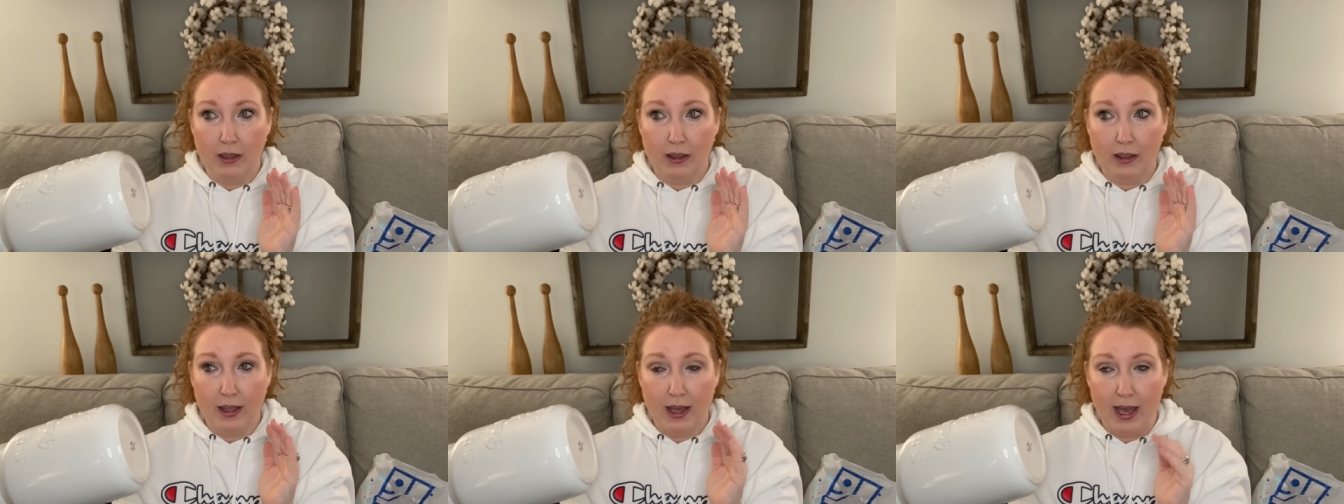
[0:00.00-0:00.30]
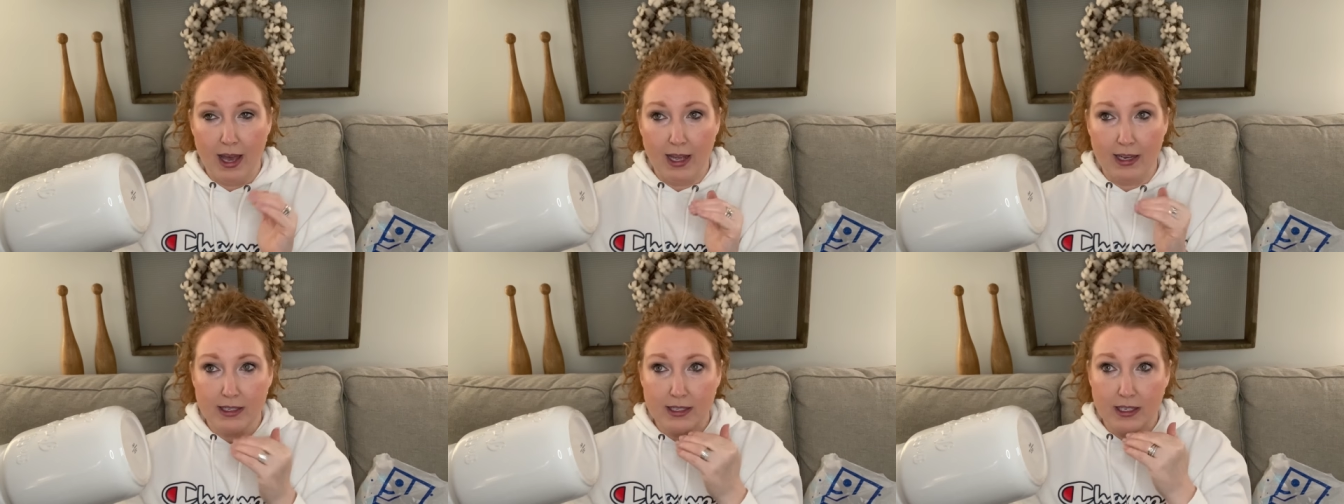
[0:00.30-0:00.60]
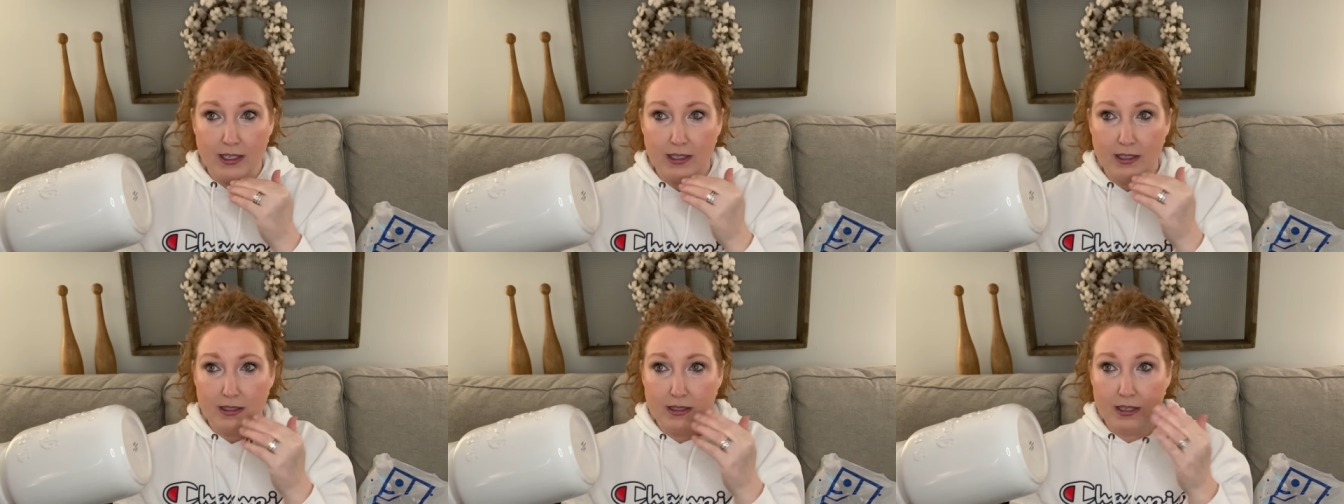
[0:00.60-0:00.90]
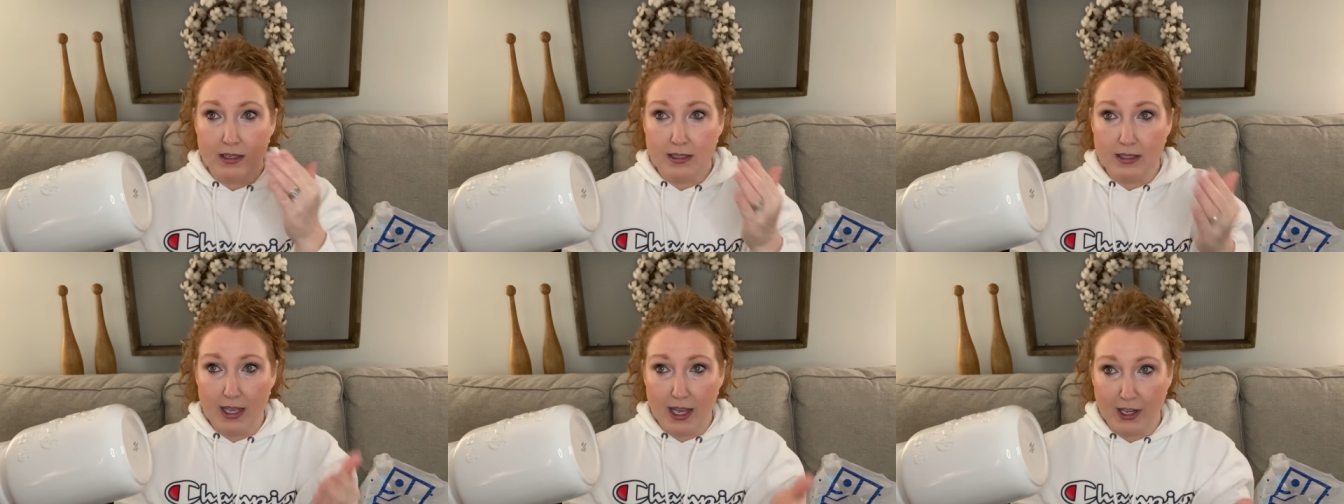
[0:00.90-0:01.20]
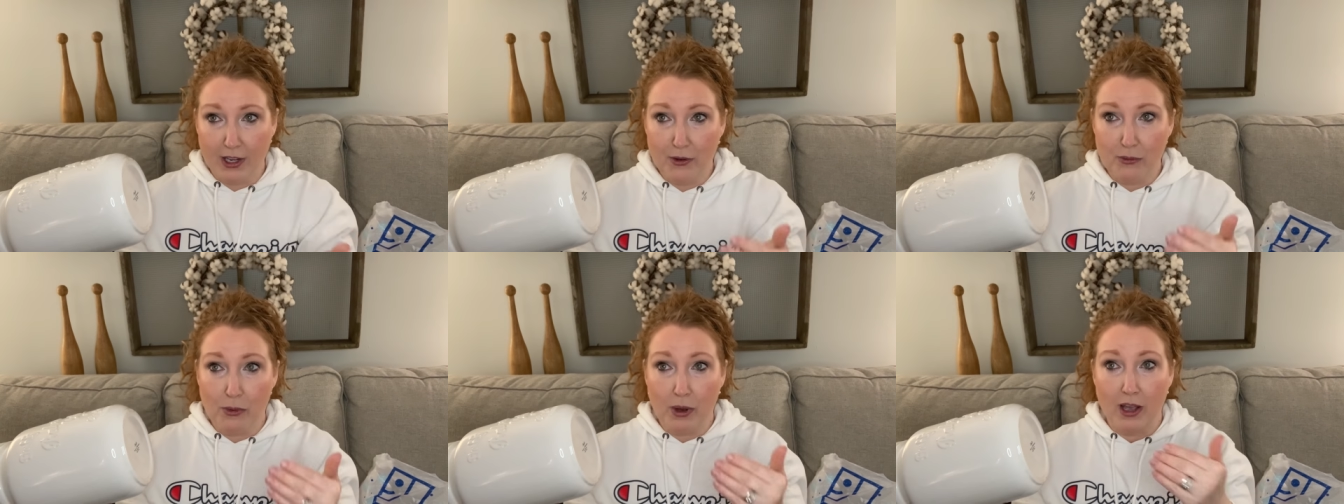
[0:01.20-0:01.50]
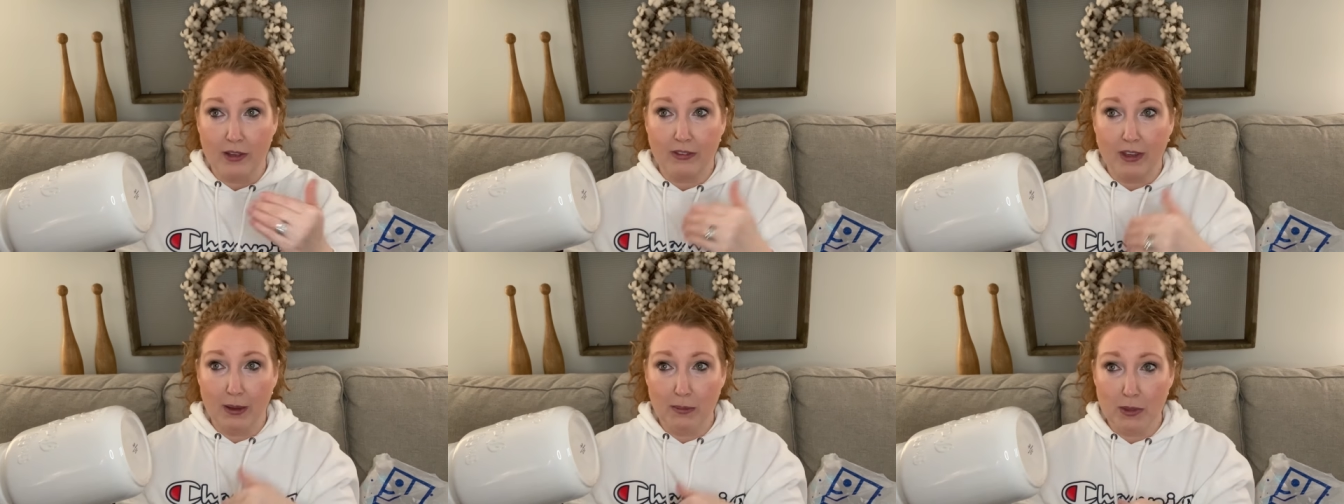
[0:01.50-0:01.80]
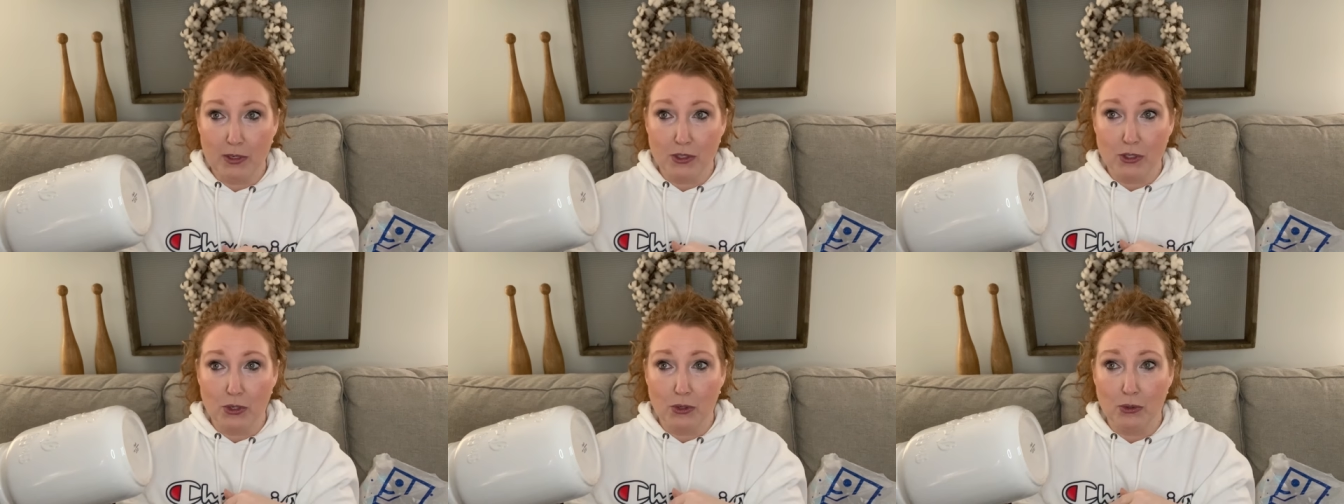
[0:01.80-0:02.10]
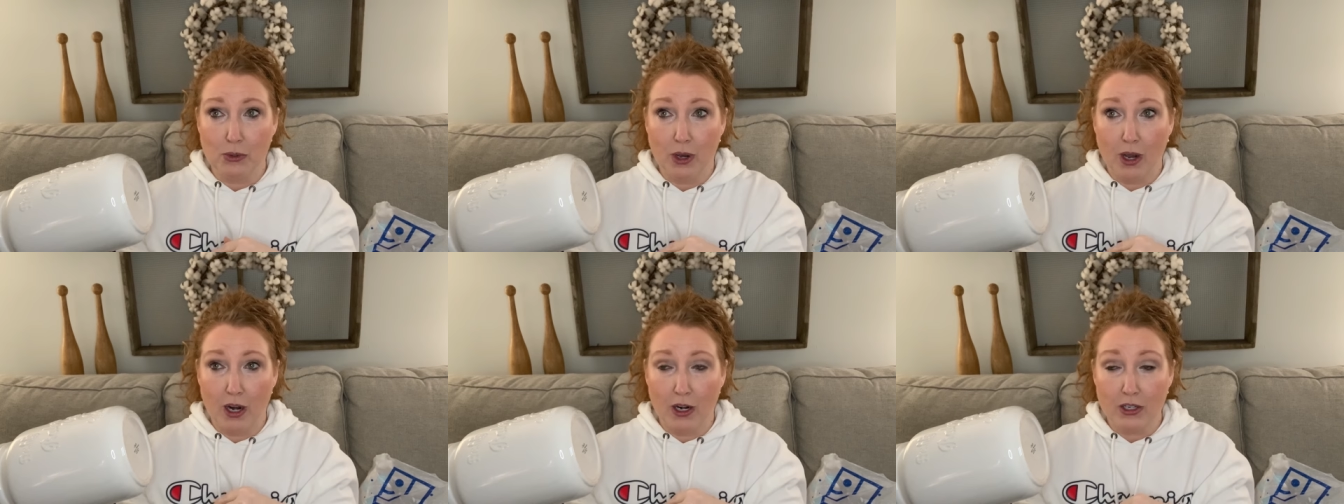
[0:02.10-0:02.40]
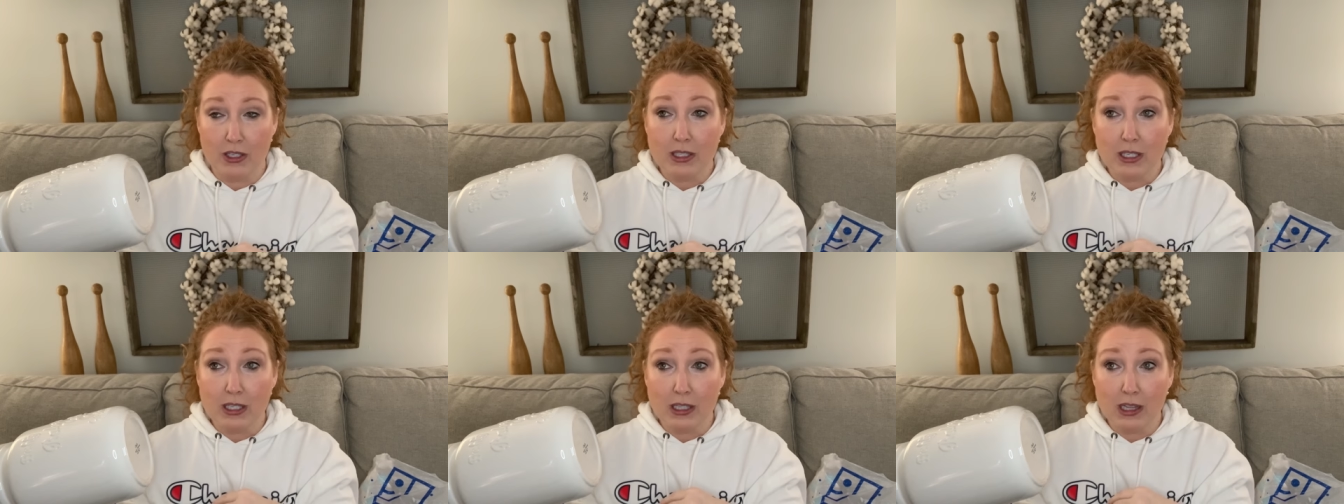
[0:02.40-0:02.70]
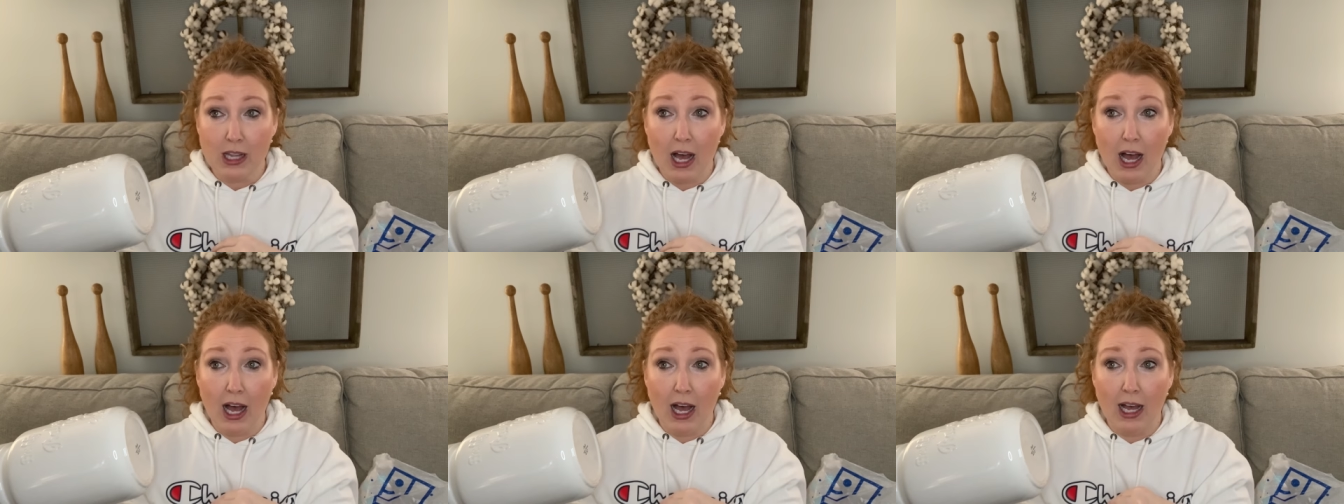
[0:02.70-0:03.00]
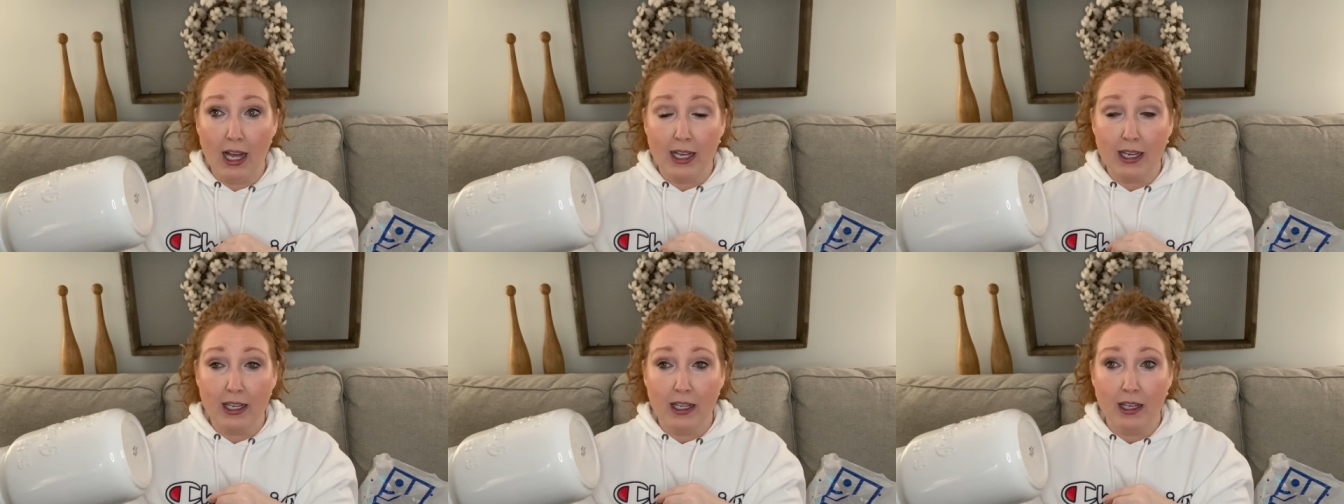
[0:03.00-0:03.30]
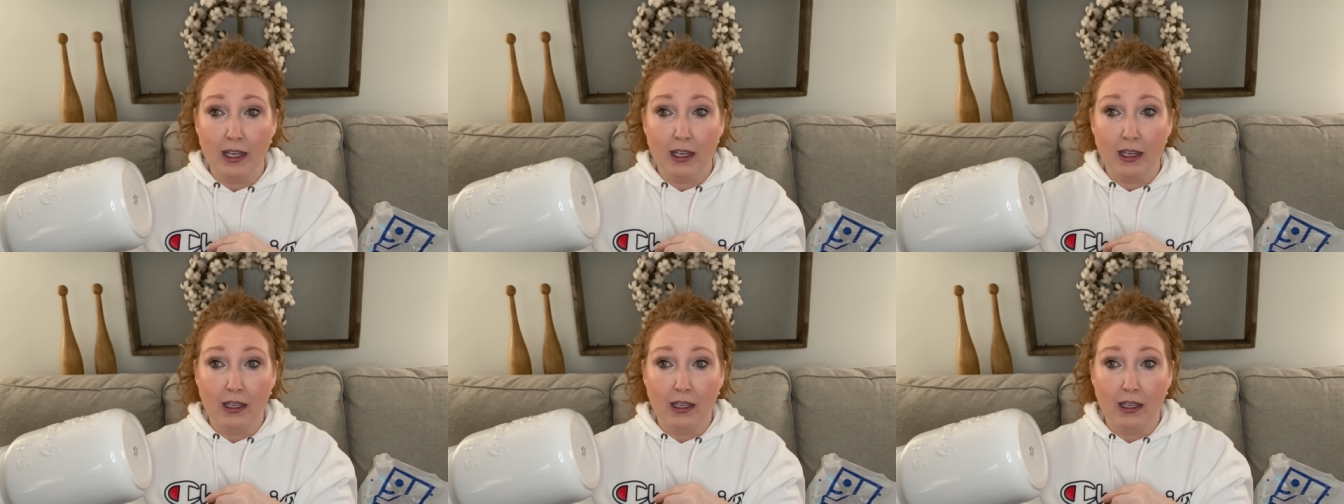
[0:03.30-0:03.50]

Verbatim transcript: that his second wife came into our salon.